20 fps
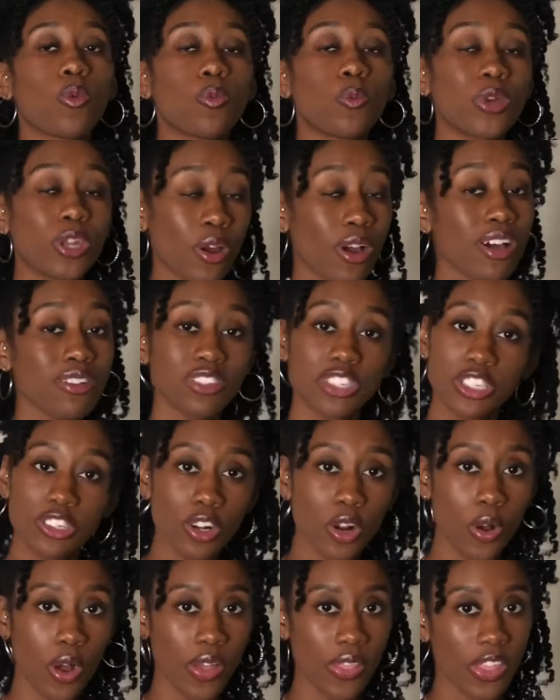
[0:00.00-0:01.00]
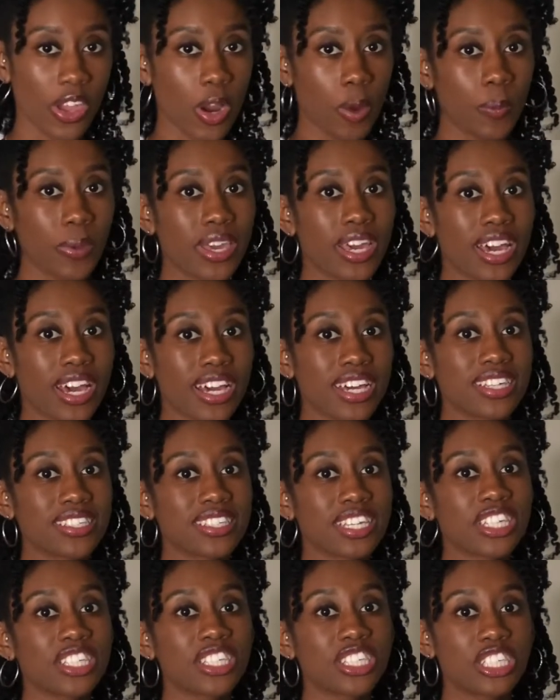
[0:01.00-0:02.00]
We don't have 0 on there because
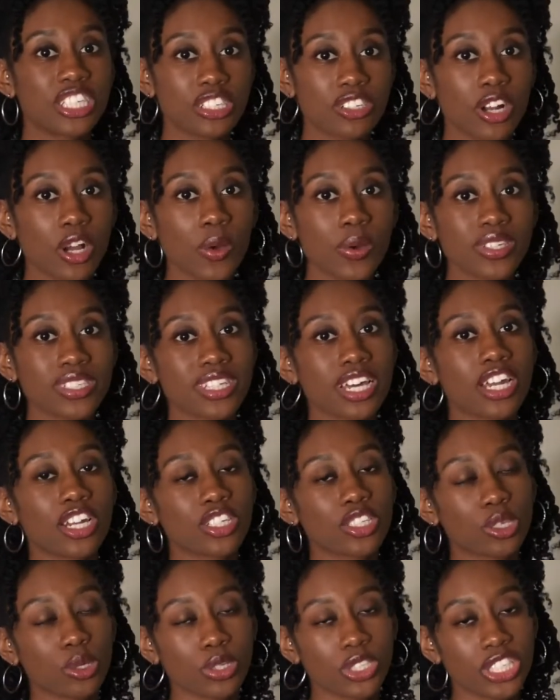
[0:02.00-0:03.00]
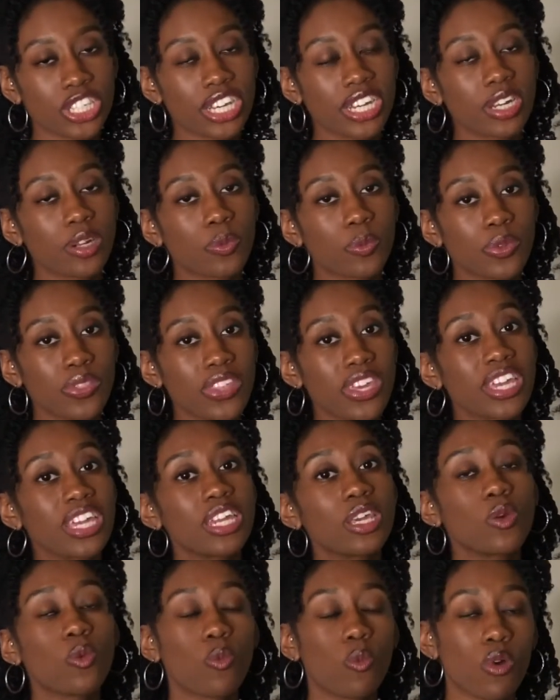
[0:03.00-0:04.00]
0 is not associated with
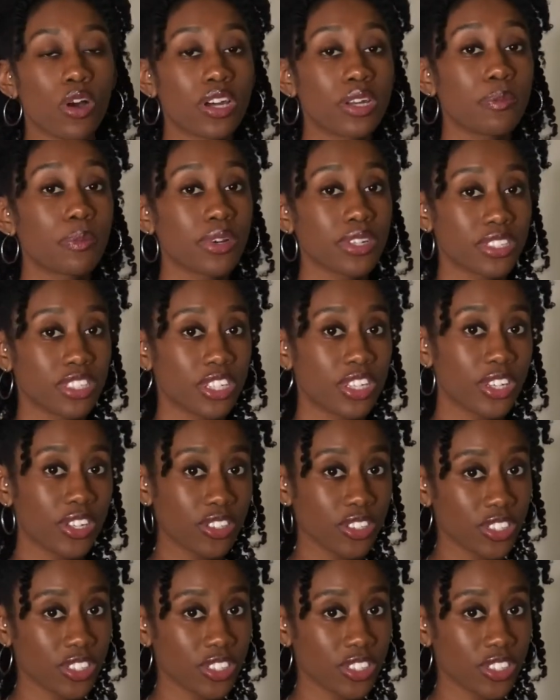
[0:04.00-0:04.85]
any one particular